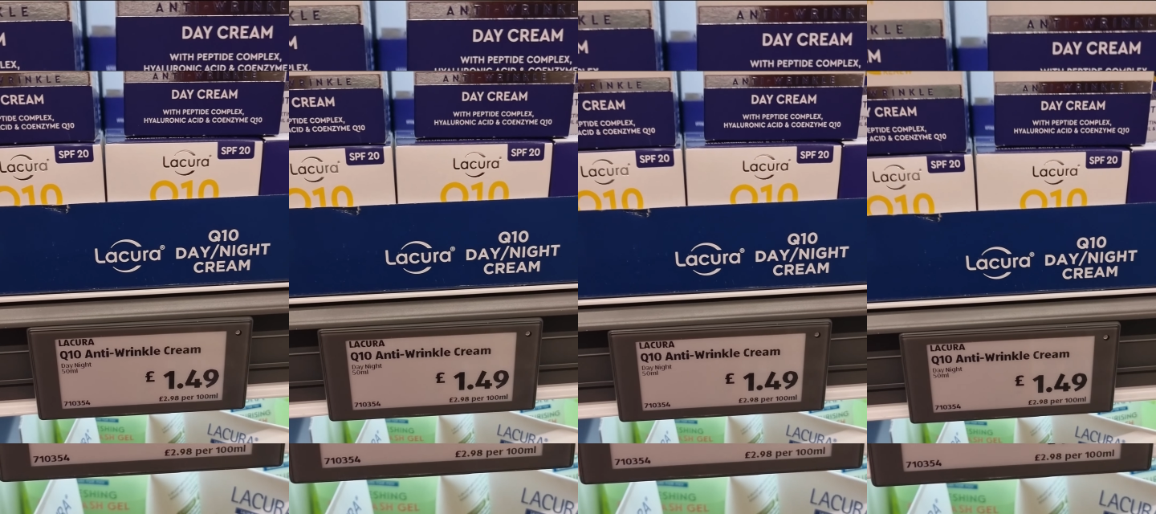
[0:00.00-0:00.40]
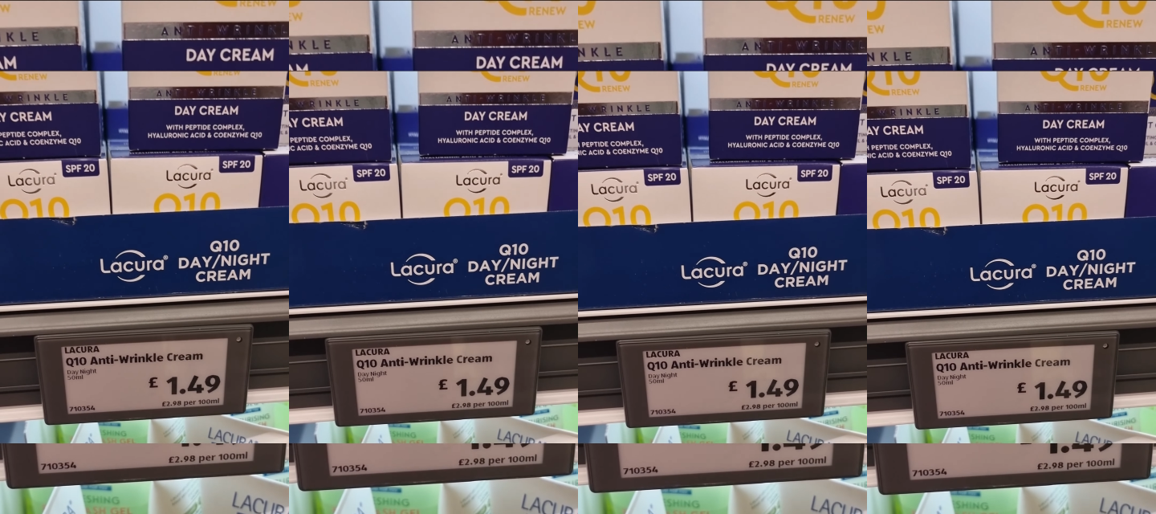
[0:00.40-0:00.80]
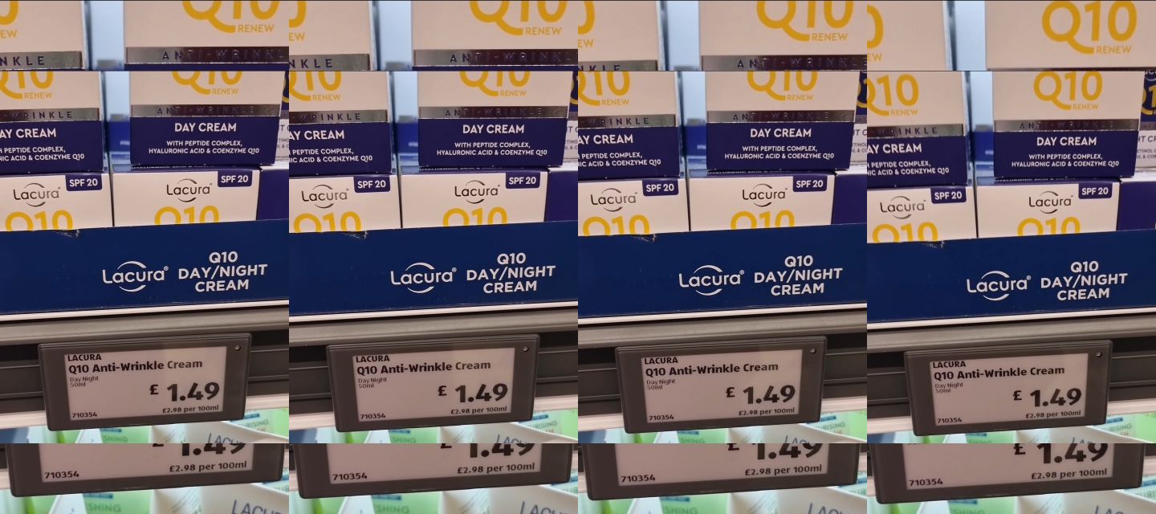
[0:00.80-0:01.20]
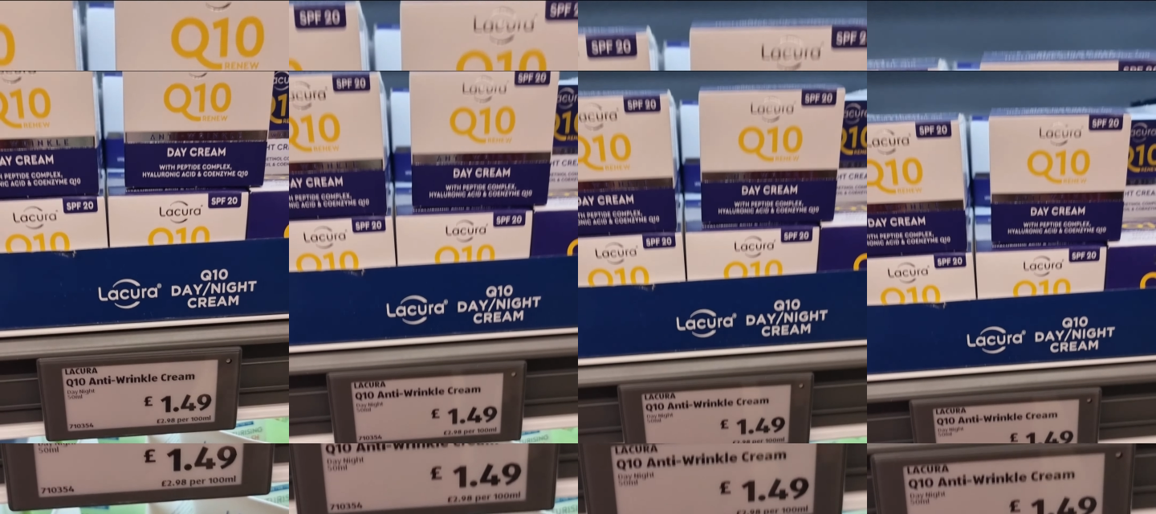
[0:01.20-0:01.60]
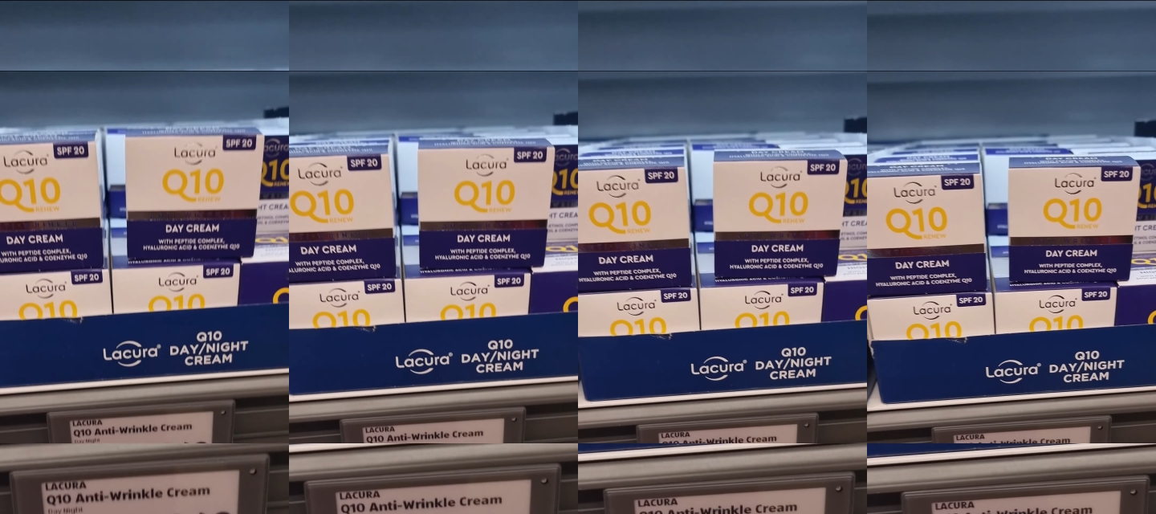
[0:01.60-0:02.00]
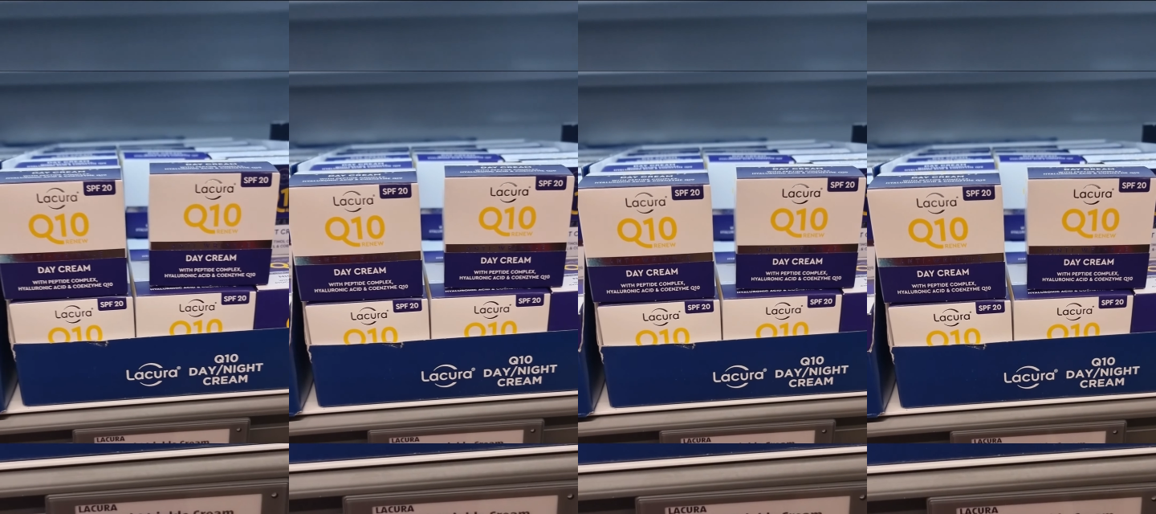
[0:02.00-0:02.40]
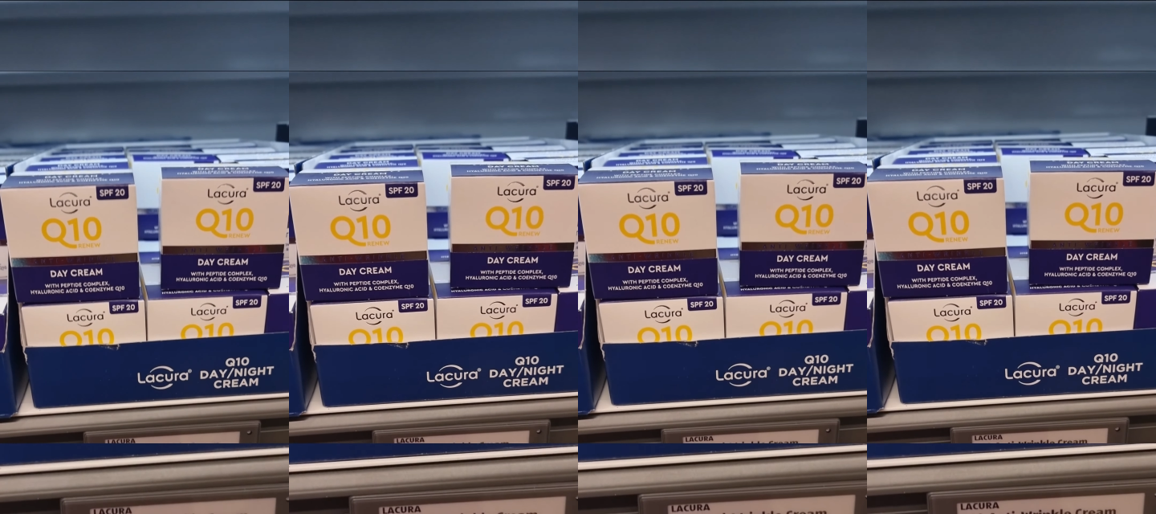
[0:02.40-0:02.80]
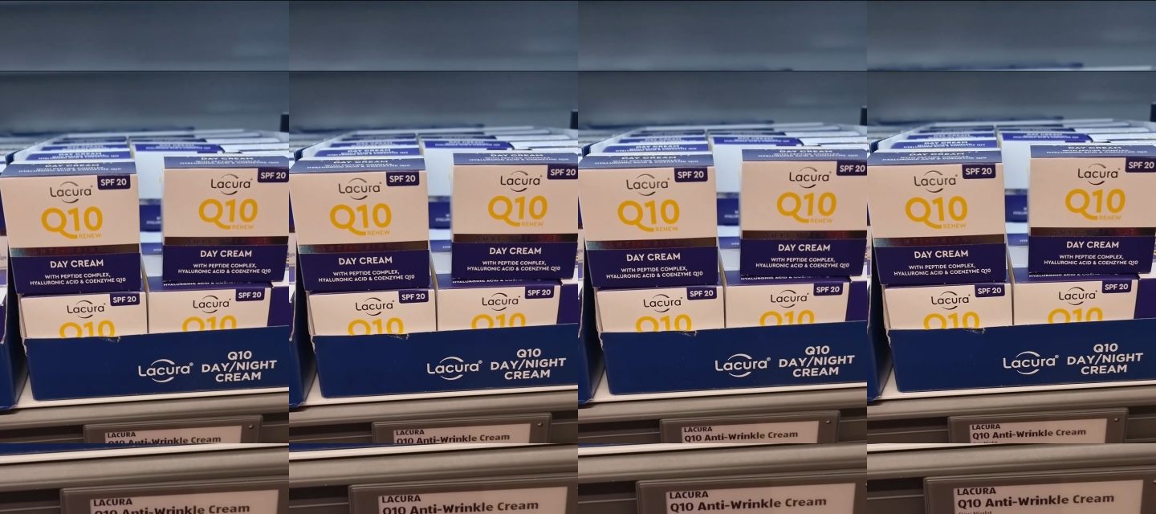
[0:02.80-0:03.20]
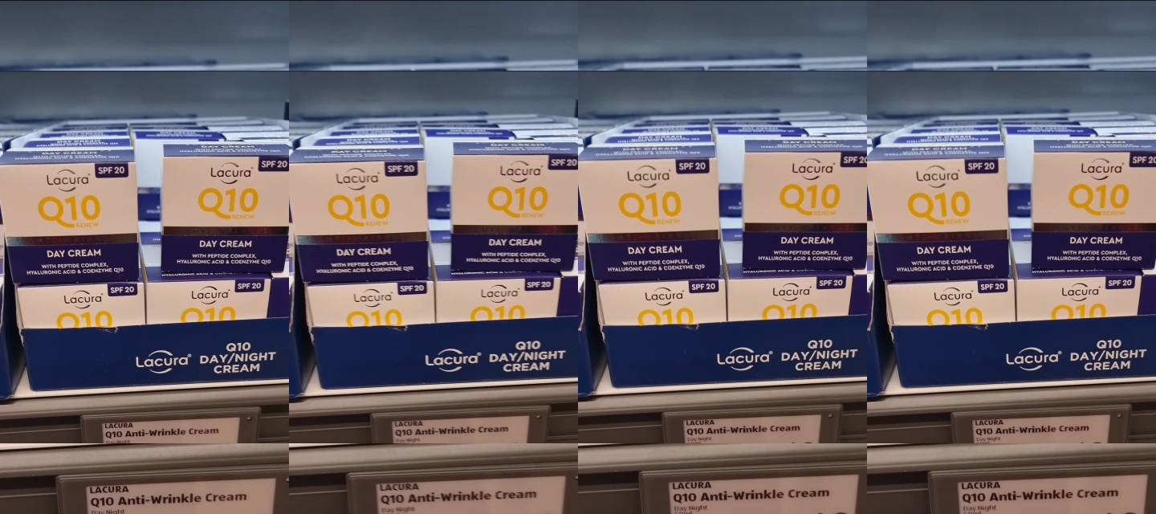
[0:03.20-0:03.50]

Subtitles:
No face is visible, so there are no lips to read.